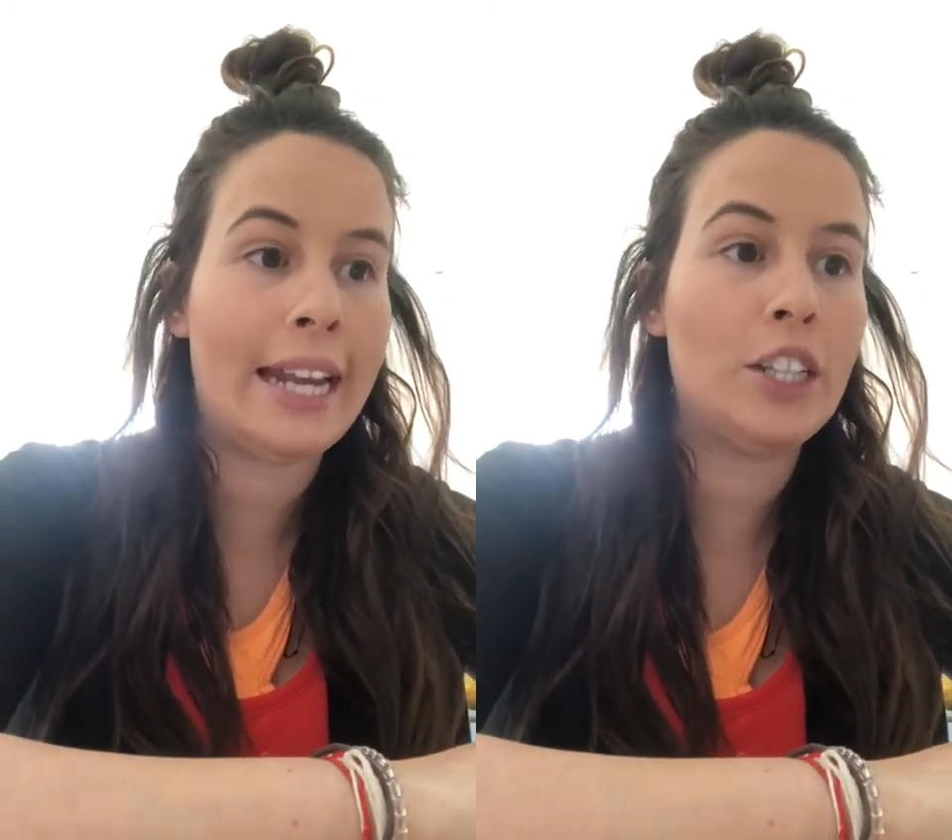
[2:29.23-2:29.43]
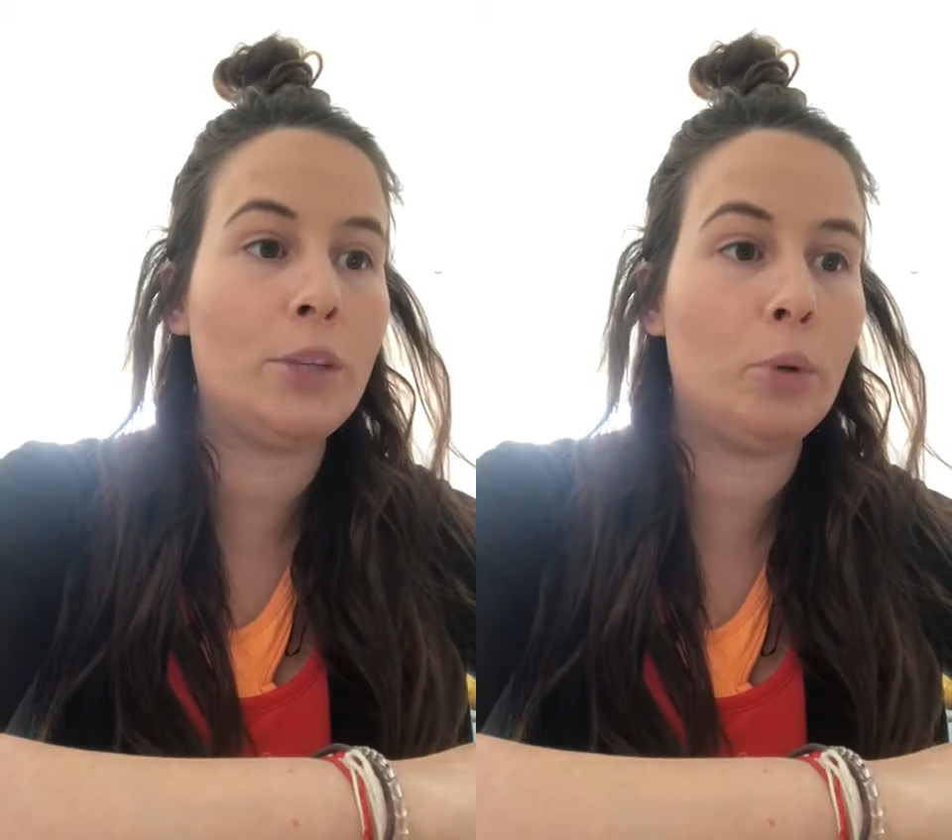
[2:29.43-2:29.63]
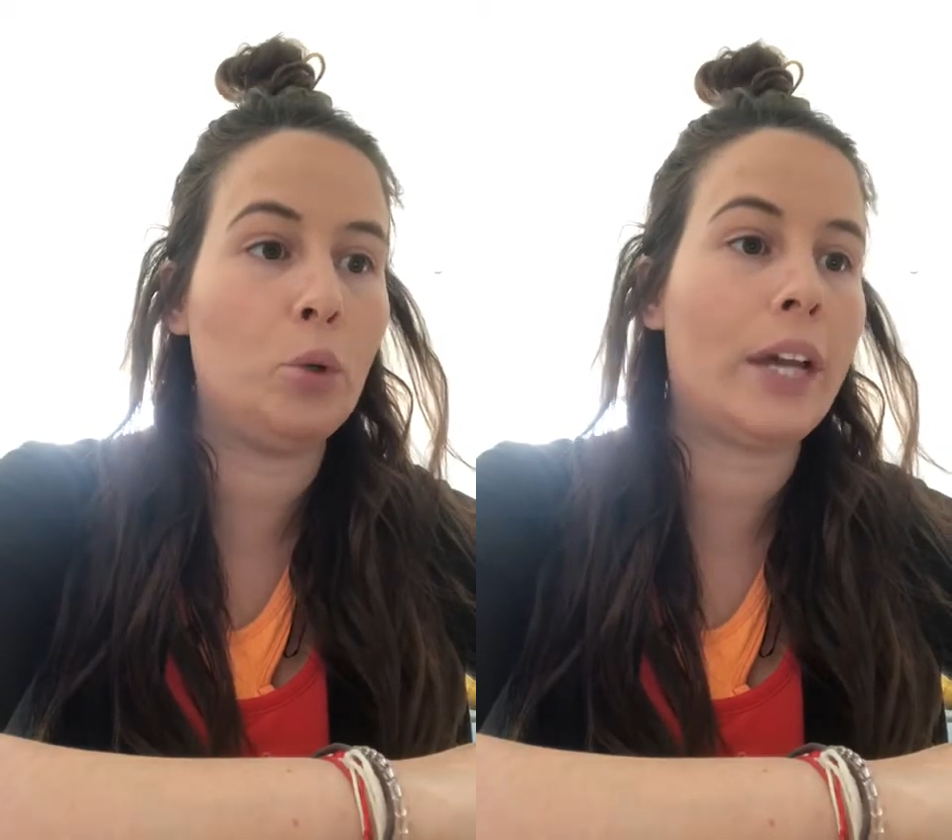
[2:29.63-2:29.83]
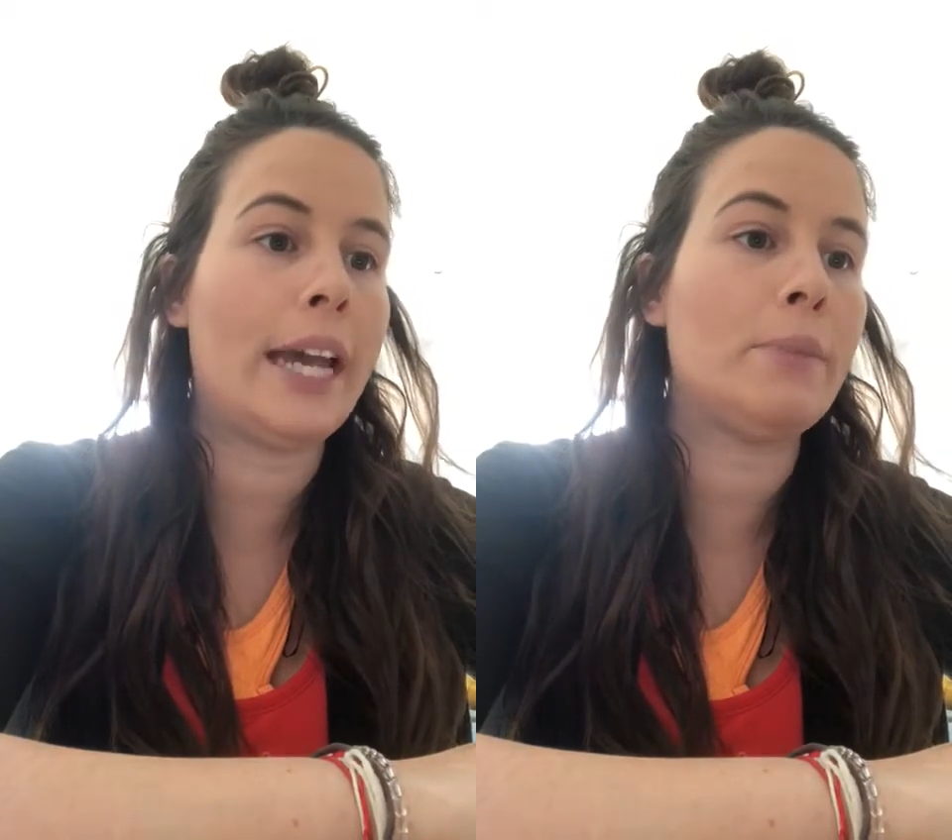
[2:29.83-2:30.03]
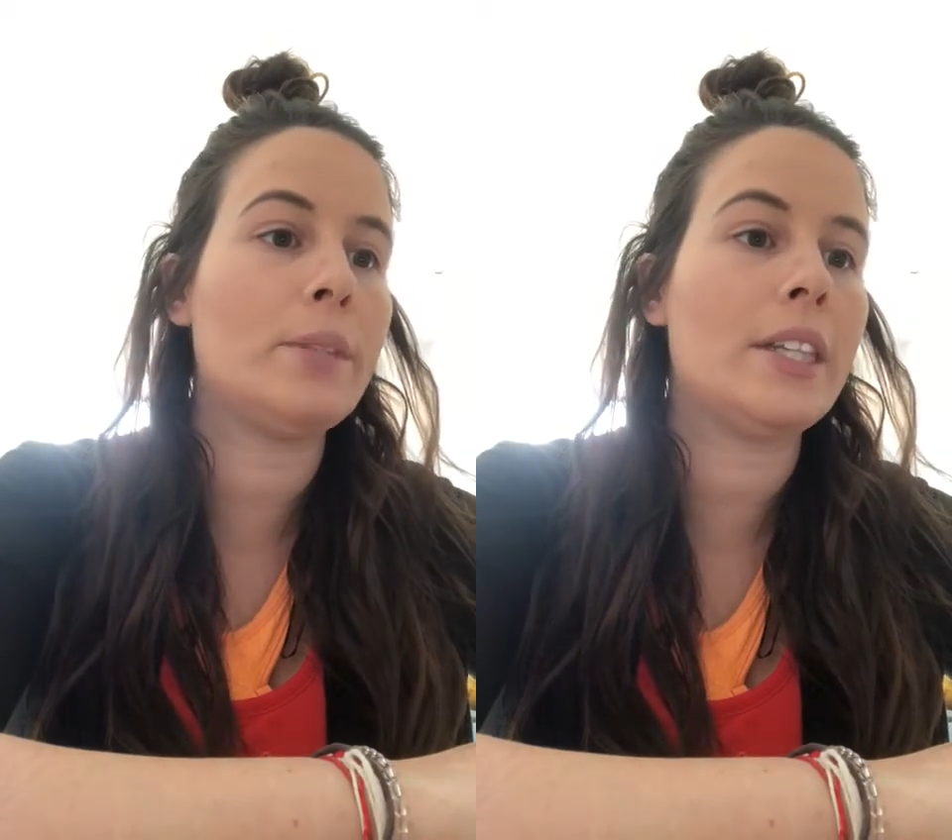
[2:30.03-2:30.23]
end to ball
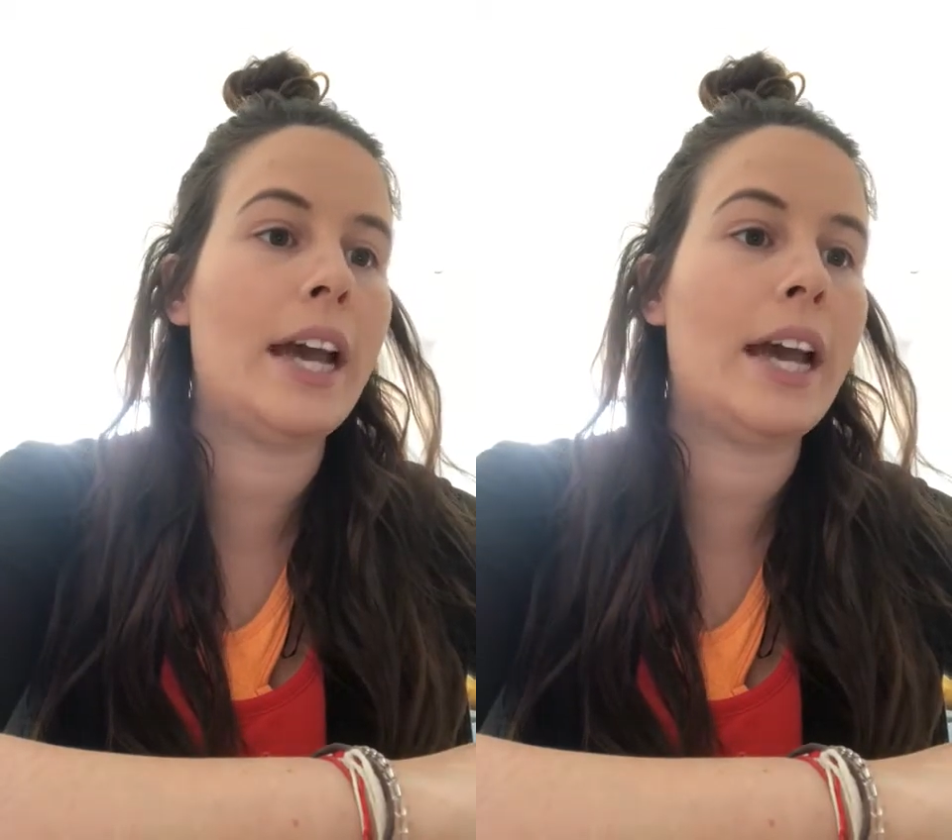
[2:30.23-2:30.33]
games.